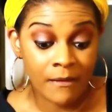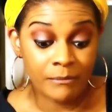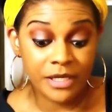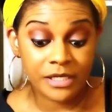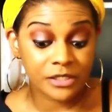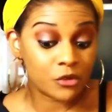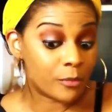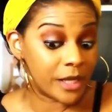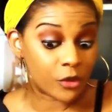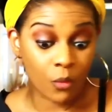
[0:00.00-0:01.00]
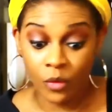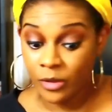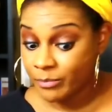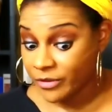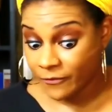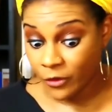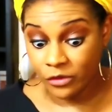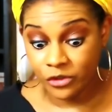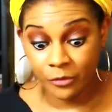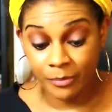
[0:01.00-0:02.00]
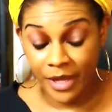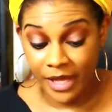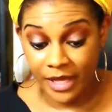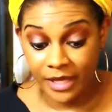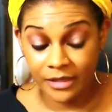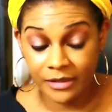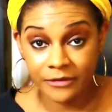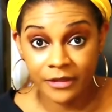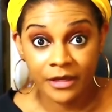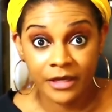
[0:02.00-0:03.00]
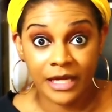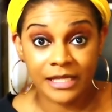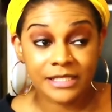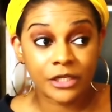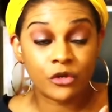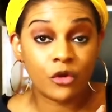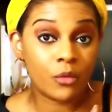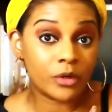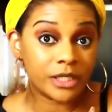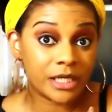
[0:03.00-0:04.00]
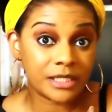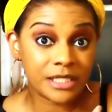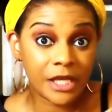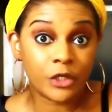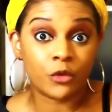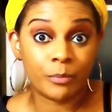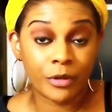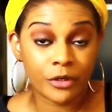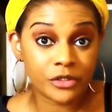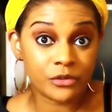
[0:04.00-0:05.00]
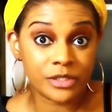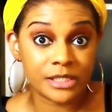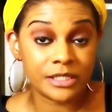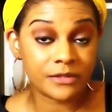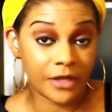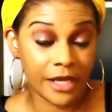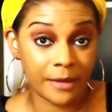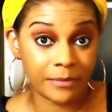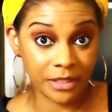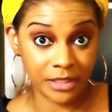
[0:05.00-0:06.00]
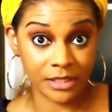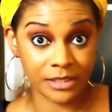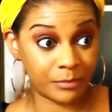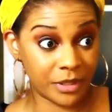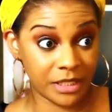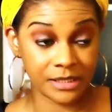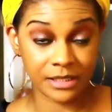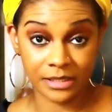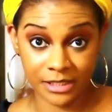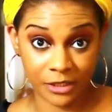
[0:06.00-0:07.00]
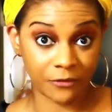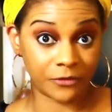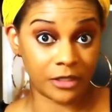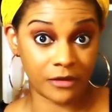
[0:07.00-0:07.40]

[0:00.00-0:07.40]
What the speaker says: Because no matter what befalls your path, it's like no one can take your personal sense of happiness, peace, and self-love